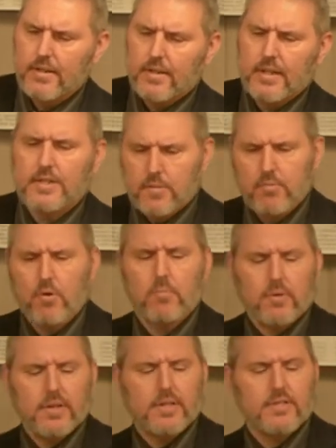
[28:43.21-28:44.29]
That's
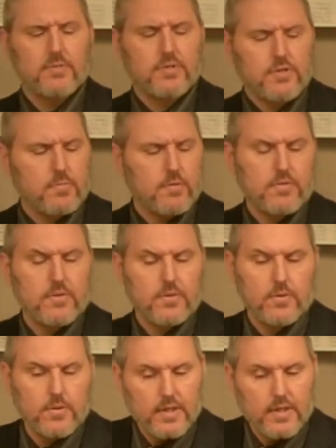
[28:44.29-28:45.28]
appropriate. That's what you're supposed to do.